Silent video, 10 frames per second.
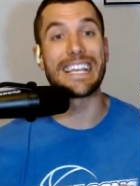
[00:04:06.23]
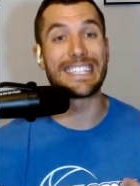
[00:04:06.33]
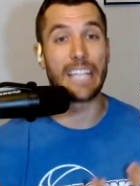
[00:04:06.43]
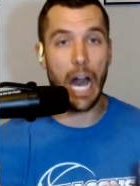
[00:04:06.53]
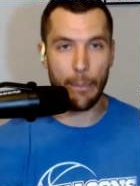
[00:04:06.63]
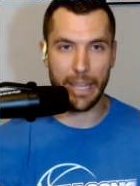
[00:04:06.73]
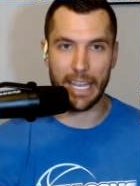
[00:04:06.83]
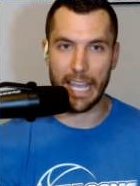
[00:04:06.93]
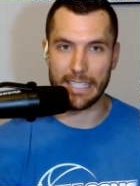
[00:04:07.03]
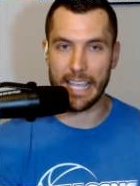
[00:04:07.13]
as
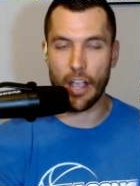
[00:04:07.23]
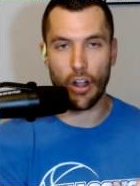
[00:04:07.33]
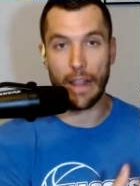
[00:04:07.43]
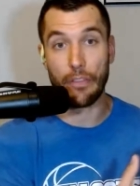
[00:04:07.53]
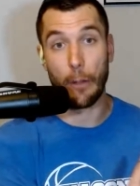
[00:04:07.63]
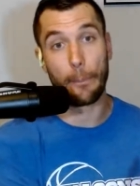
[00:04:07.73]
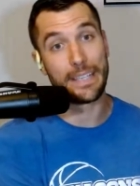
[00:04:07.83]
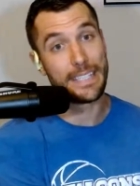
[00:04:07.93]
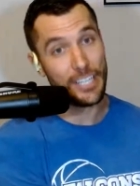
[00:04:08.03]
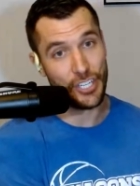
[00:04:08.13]
dominant as they are at their
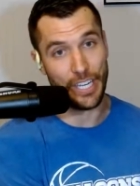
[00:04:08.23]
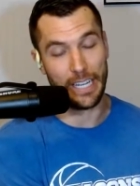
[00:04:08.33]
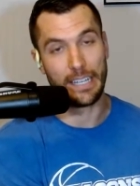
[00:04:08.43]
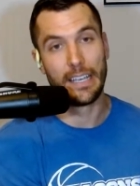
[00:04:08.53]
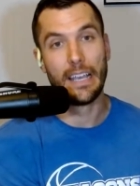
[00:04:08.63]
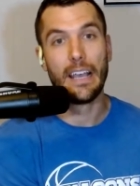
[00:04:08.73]
position,